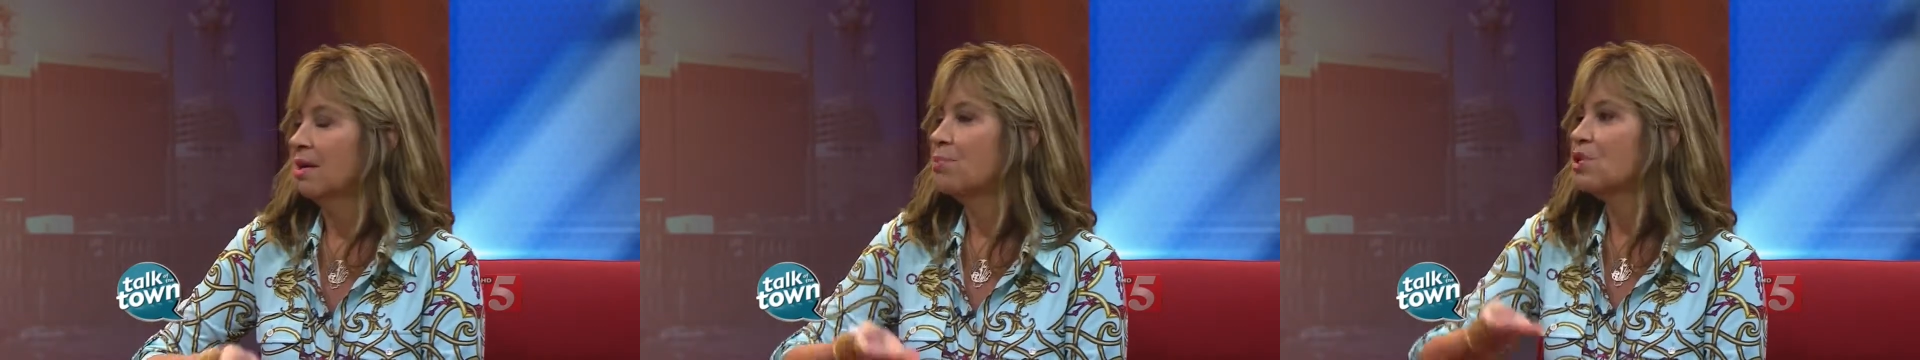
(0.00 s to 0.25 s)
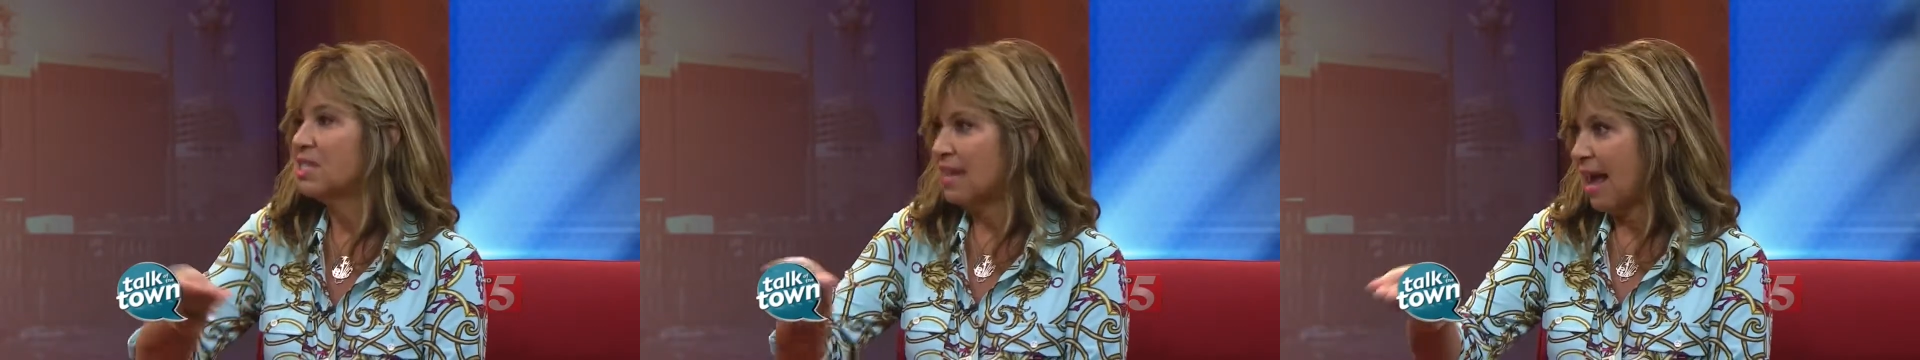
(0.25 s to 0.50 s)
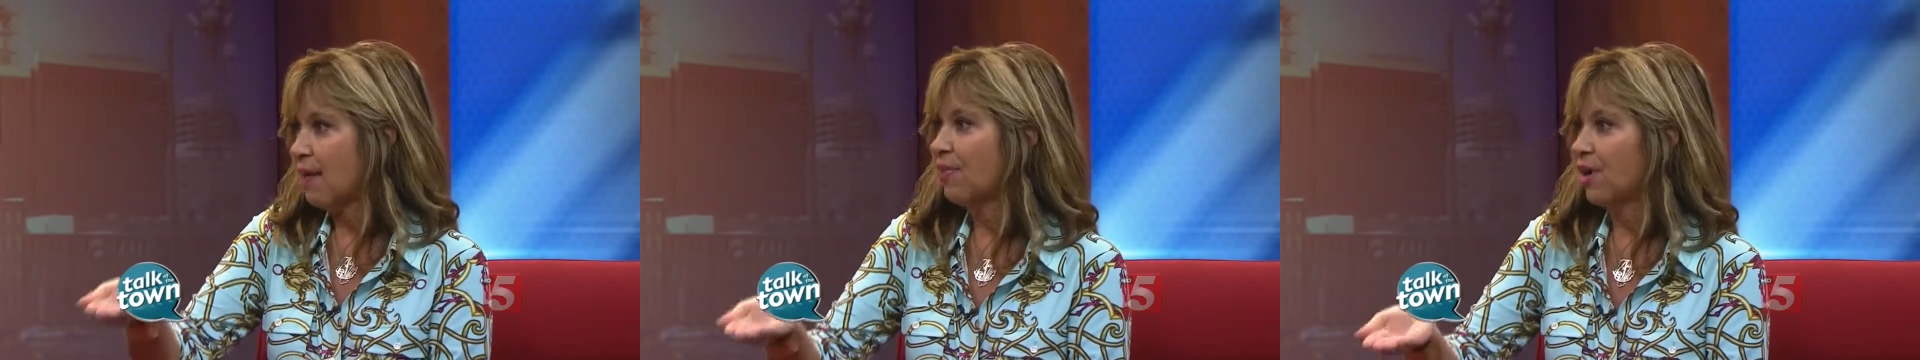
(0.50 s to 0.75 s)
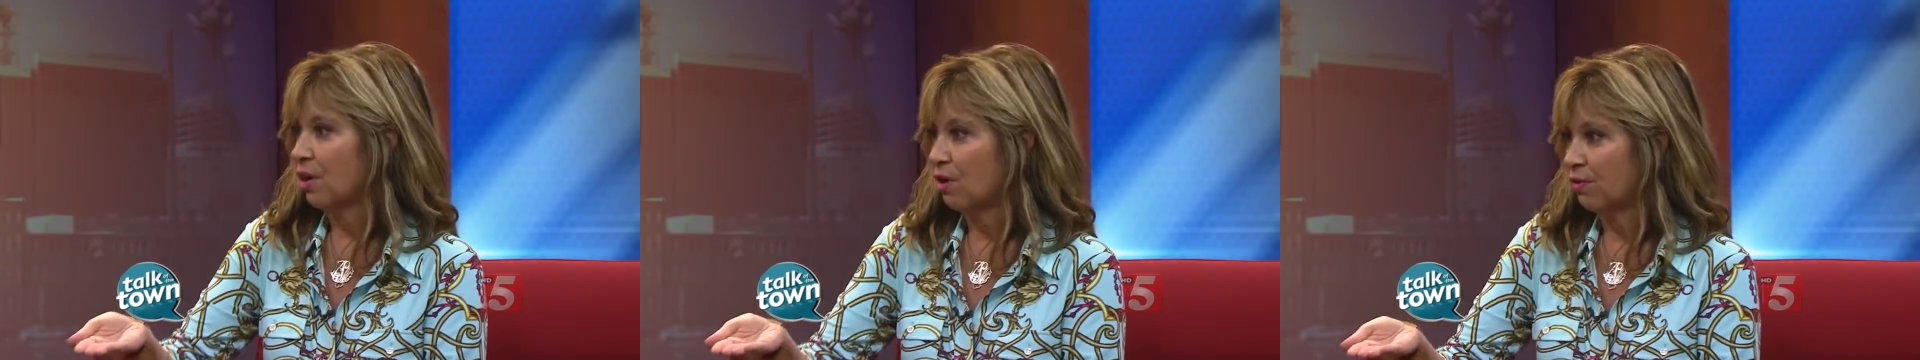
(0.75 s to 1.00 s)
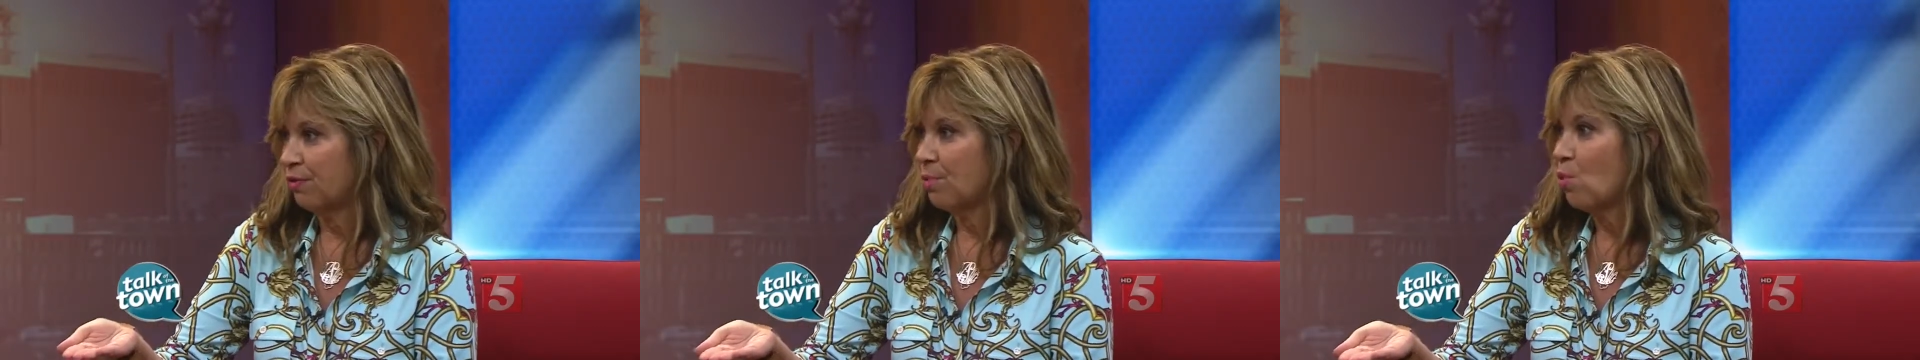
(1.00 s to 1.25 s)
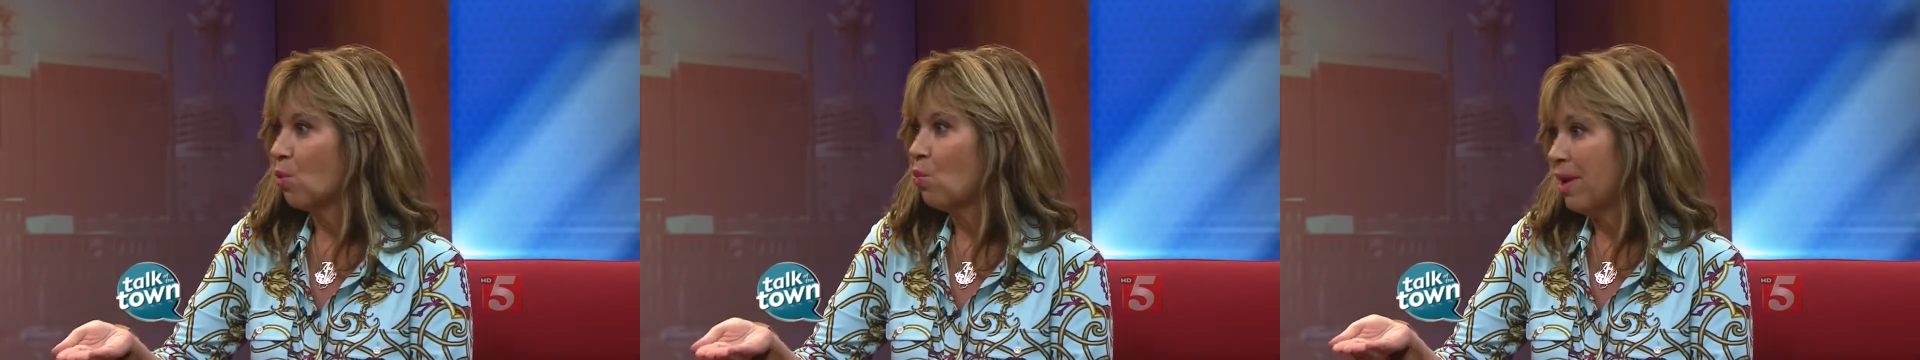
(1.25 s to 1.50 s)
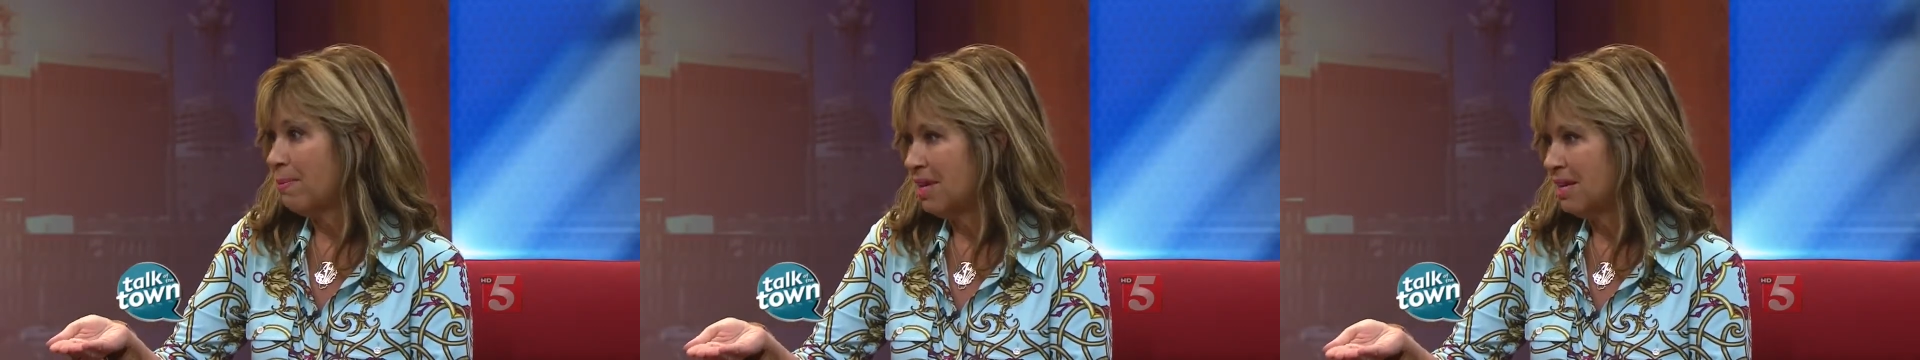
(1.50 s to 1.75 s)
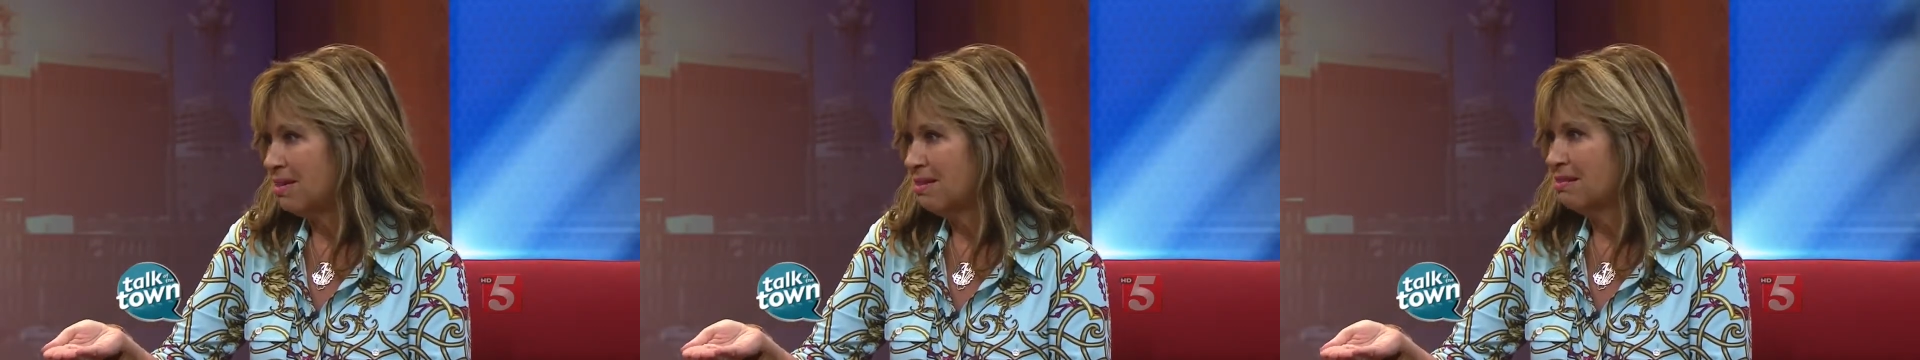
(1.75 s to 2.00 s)
puts it out there for more
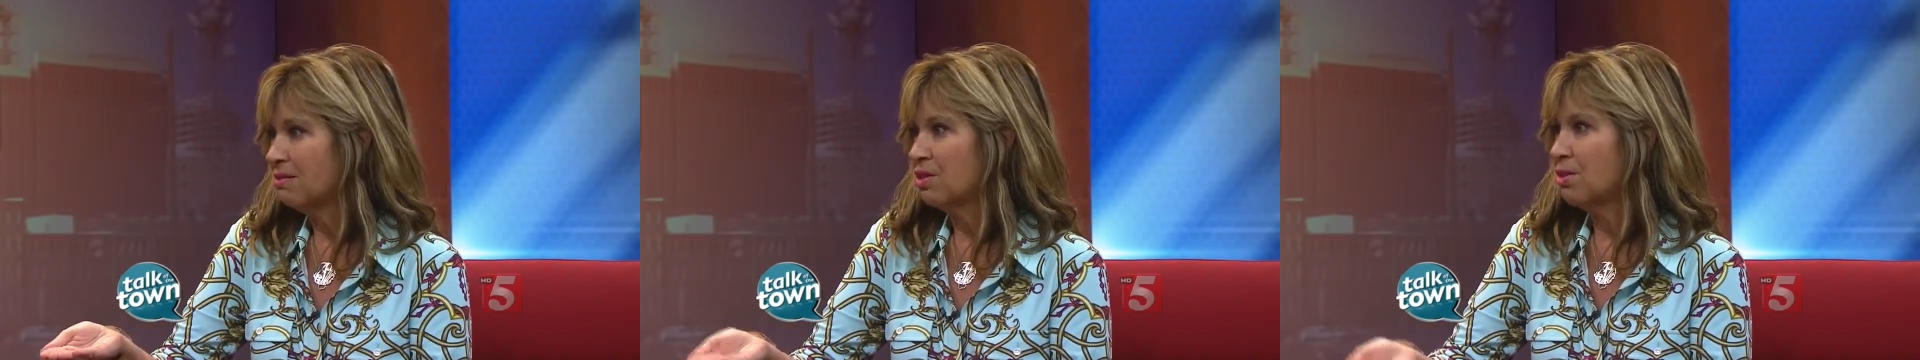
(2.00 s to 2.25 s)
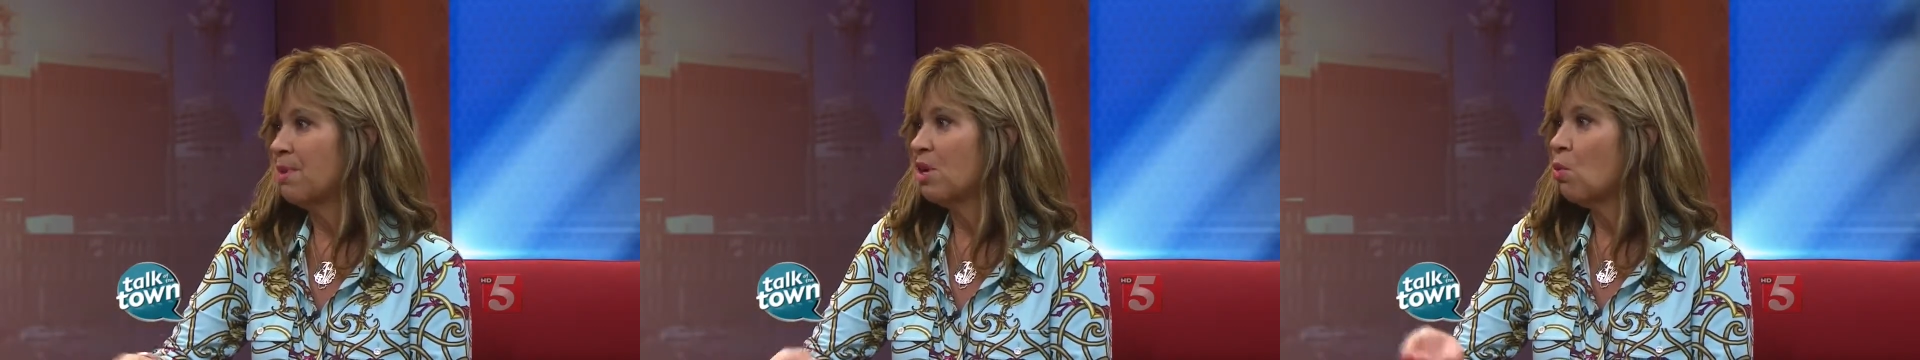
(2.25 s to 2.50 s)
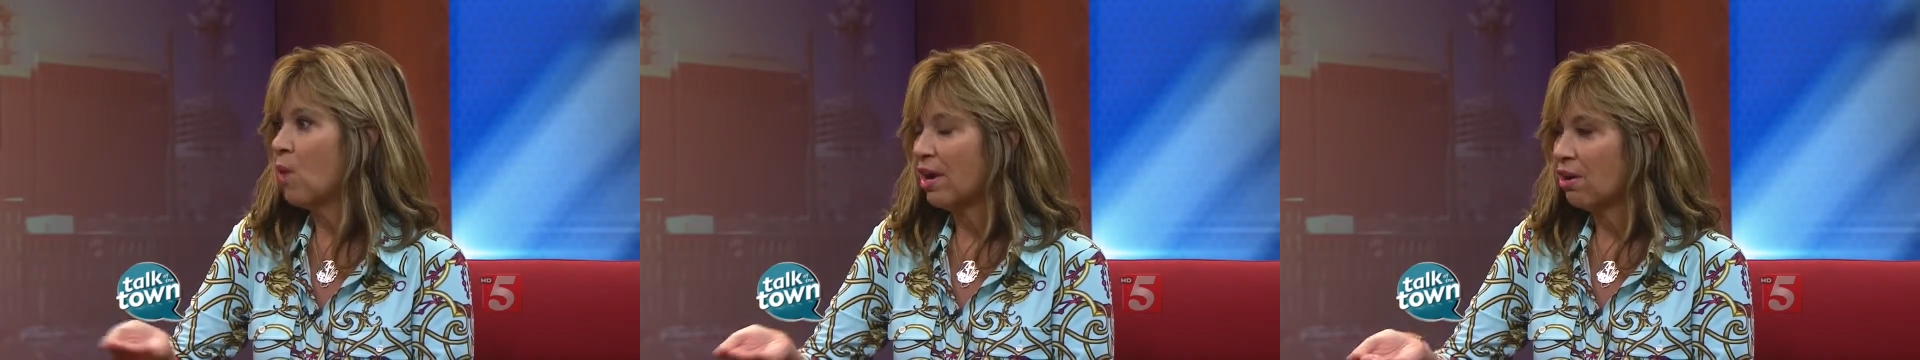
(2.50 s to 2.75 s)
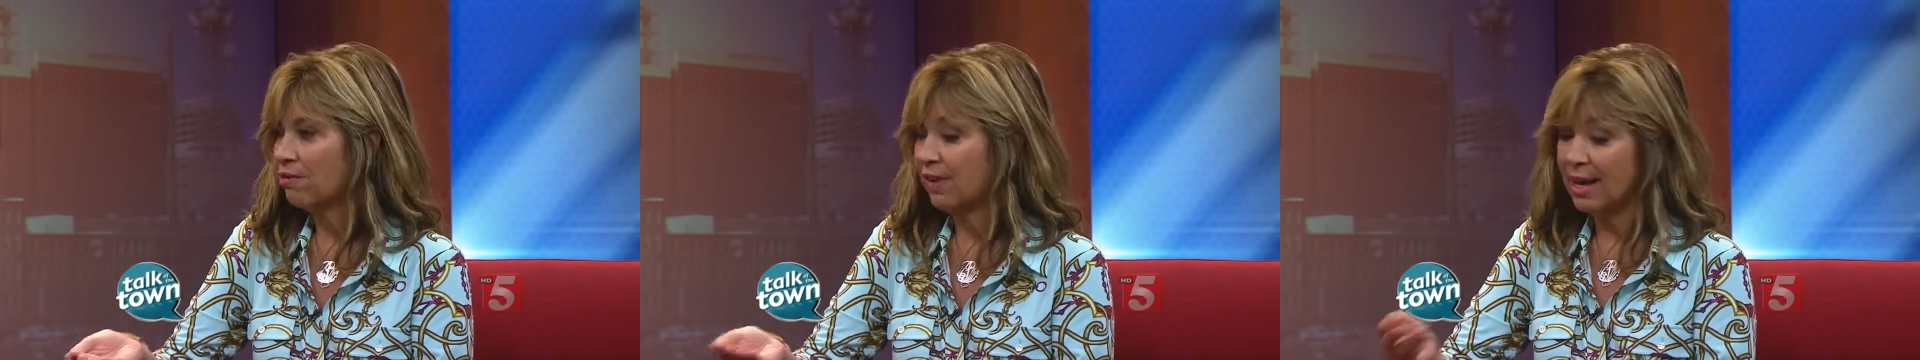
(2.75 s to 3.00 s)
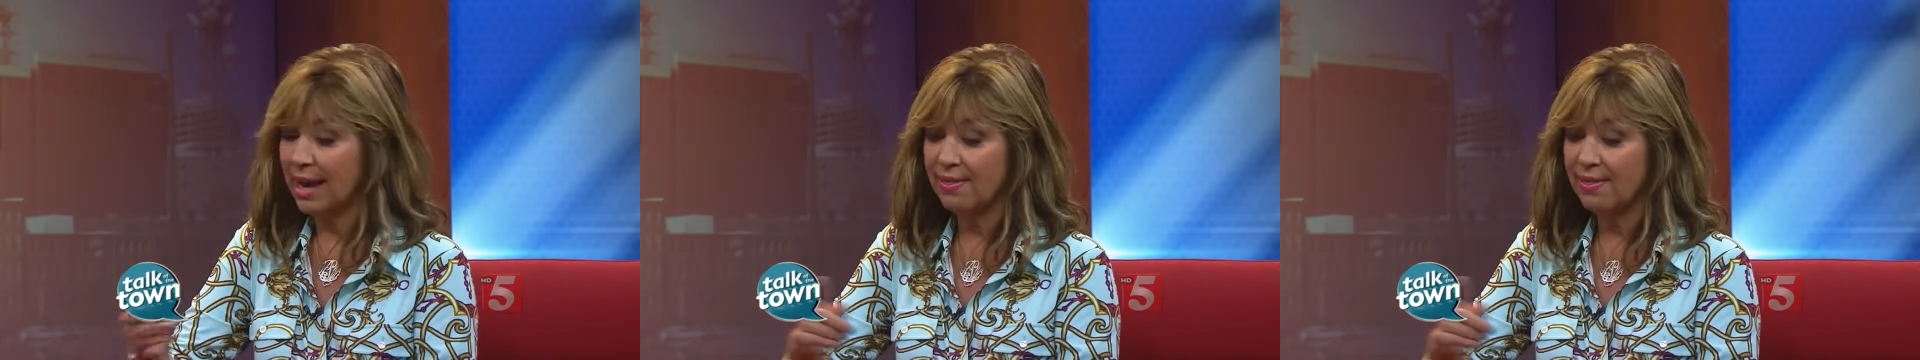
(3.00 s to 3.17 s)
women to be aware of it.